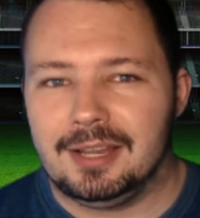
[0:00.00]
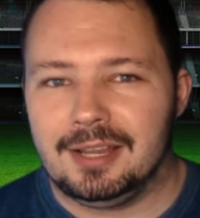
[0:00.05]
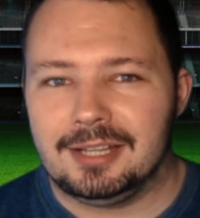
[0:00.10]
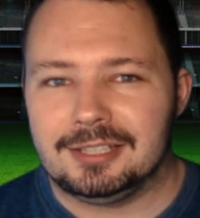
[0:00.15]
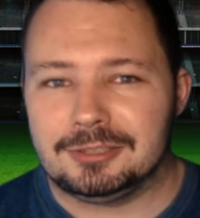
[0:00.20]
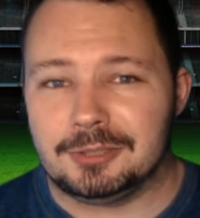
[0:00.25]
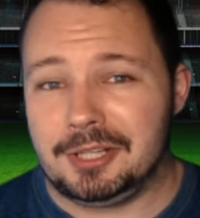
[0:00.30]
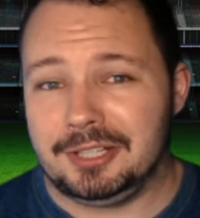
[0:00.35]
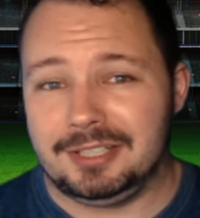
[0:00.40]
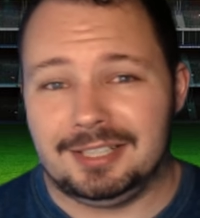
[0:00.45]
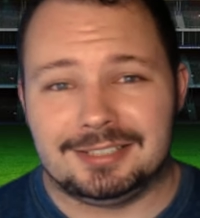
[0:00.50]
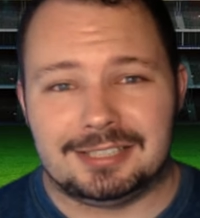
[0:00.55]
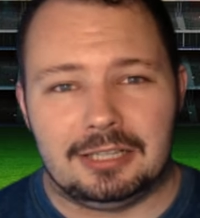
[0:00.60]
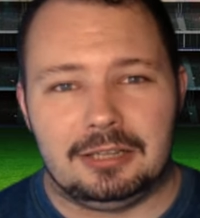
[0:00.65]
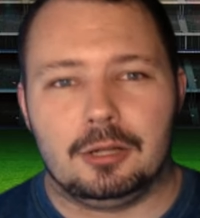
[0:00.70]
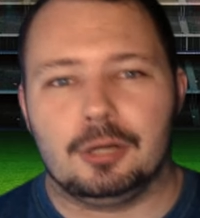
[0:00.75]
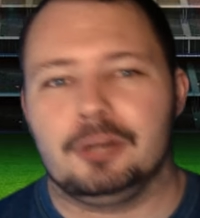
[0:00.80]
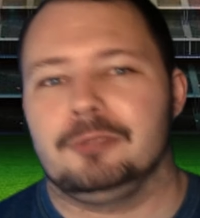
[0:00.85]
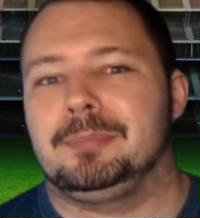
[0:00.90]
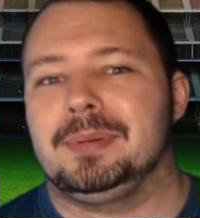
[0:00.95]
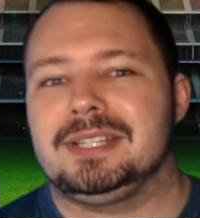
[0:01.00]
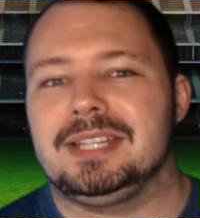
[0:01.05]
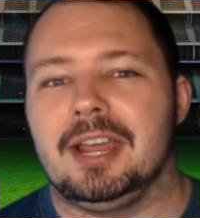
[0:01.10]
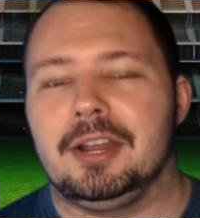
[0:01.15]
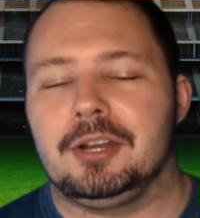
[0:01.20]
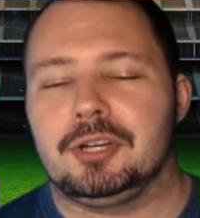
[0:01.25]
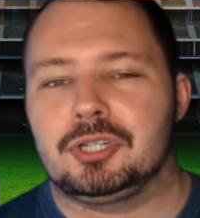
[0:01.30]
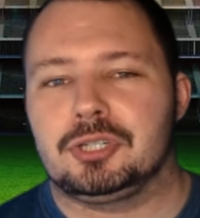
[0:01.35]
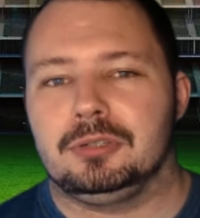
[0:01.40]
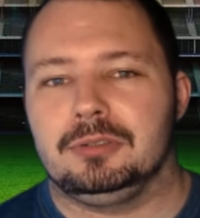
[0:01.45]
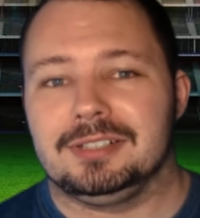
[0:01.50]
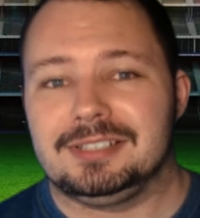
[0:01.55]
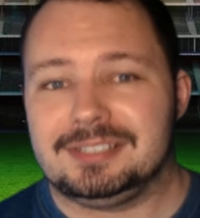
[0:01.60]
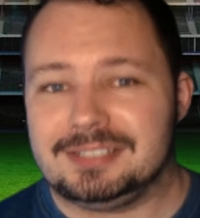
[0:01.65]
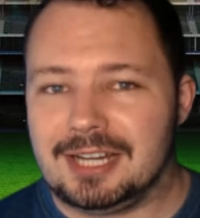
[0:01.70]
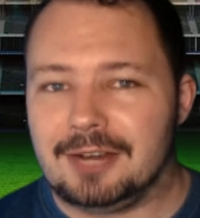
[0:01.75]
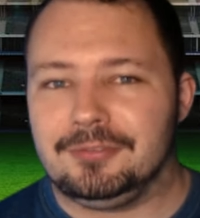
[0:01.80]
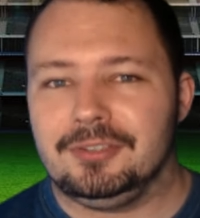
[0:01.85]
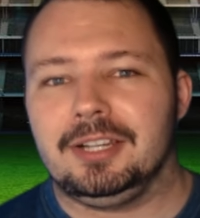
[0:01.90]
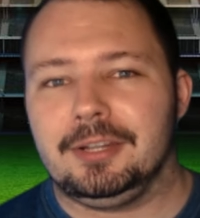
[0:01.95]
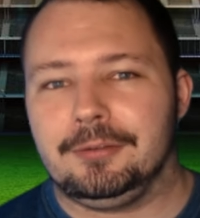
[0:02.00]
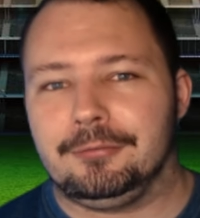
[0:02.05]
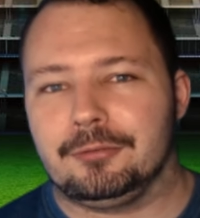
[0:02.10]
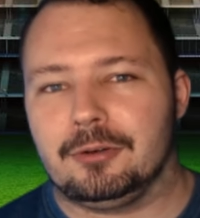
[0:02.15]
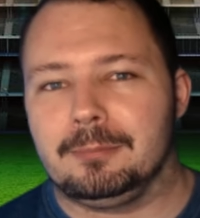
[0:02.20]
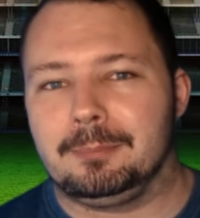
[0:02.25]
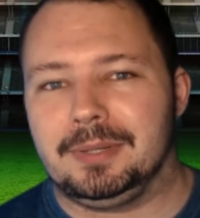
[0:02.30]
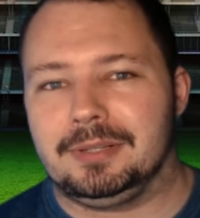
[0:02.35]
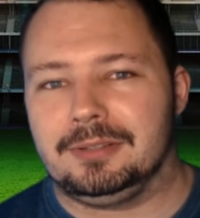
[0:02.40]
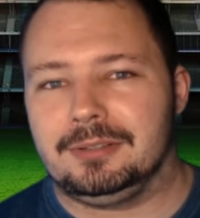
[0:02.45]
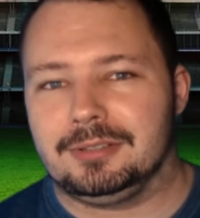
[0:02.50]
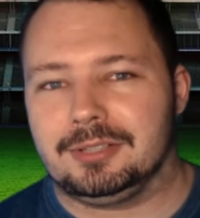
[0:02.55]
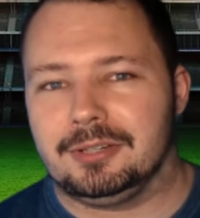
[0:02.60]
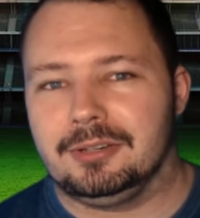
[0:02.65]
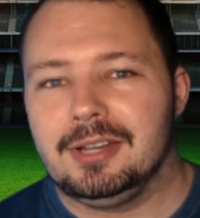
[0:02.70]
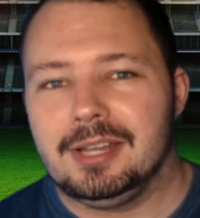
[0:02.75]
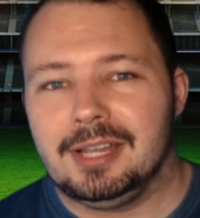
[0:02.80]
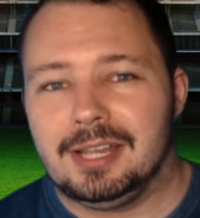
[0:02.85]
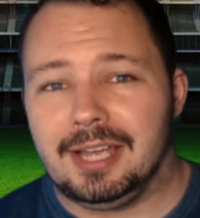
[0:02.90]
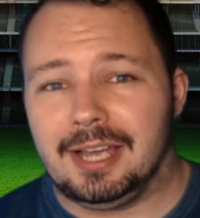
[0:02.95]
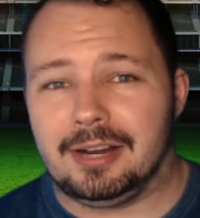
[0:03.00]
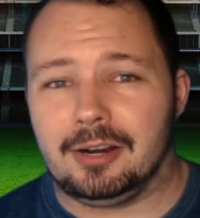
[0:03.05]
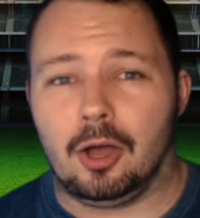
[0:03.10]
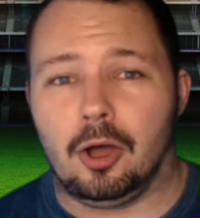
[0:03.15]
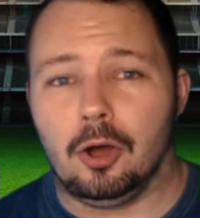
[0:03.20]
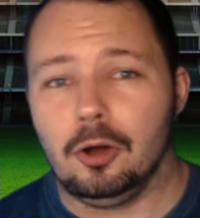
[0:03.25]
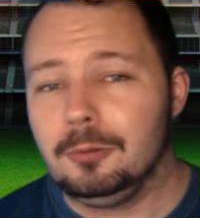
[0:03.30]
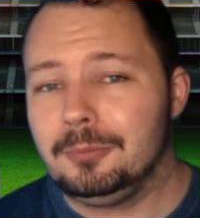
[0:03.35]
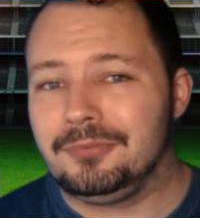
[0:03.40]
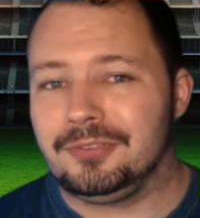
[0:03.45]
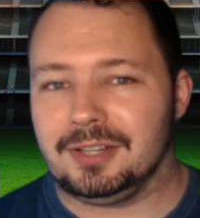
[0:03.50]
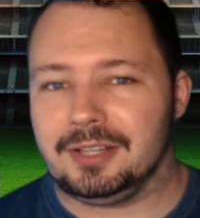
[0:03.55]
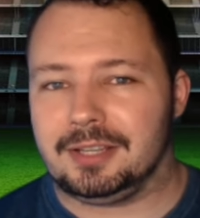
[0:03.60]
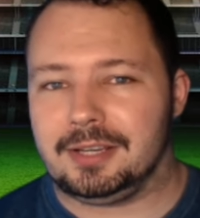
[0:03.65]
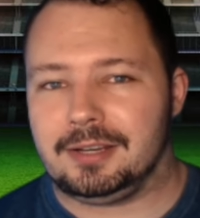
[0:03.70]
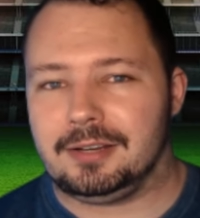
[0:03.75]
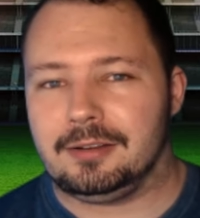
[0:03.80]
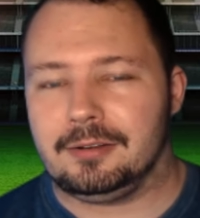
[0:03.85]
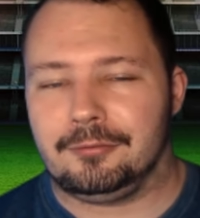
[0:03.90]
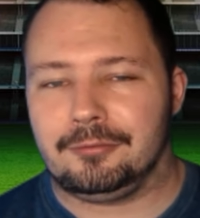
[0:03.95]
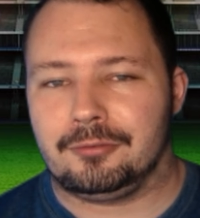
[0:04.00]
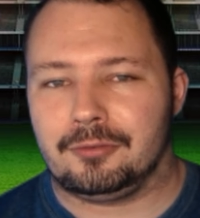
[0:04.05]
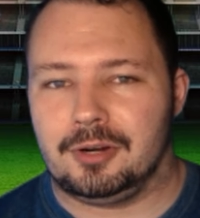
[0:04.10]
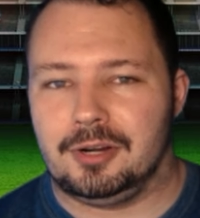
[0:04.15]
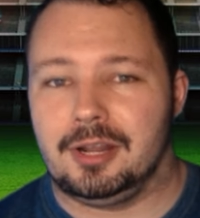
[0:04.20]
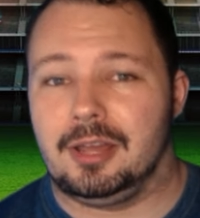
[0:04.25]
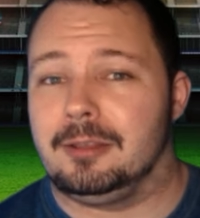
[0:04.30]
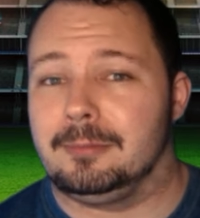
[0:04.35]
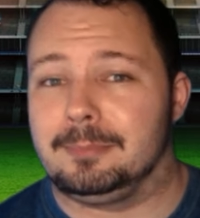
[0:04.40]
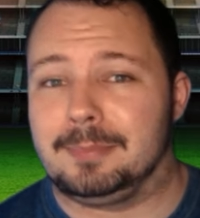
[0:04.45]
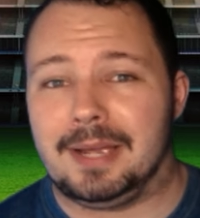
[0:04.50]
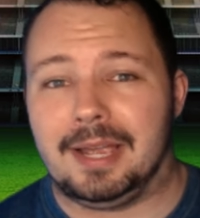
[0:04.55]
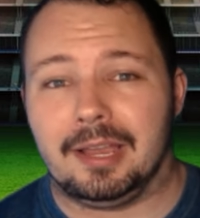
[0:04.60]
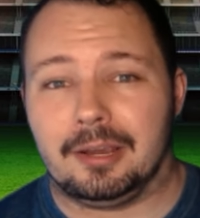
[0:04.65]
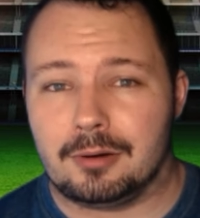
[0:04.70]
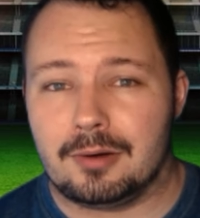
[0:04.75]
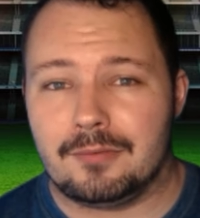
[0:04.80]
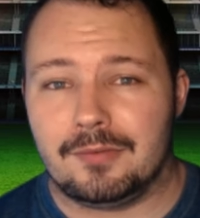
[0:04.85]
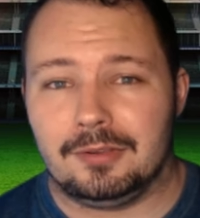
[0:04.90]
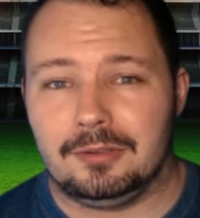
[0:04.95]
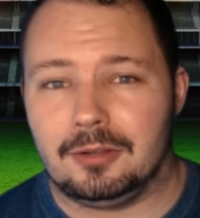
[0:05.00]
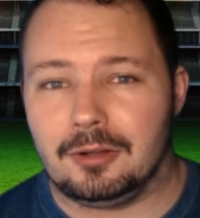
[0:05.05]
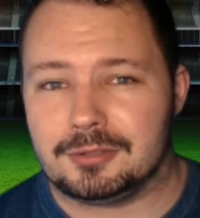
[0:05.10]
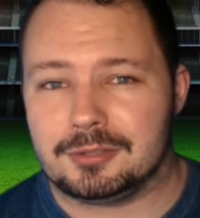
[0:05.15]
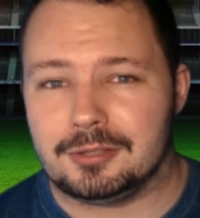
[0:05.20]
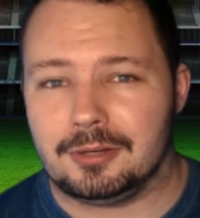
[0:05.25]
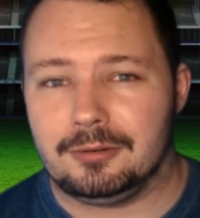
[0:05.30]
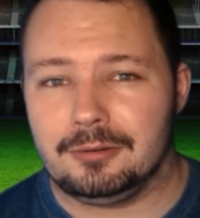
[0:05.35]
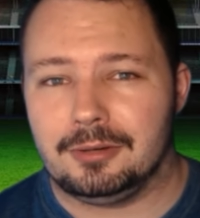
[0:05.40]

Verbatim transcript: So I think there's a lot of potential, definitely for a builder, and hopefully for another banger of a lotto.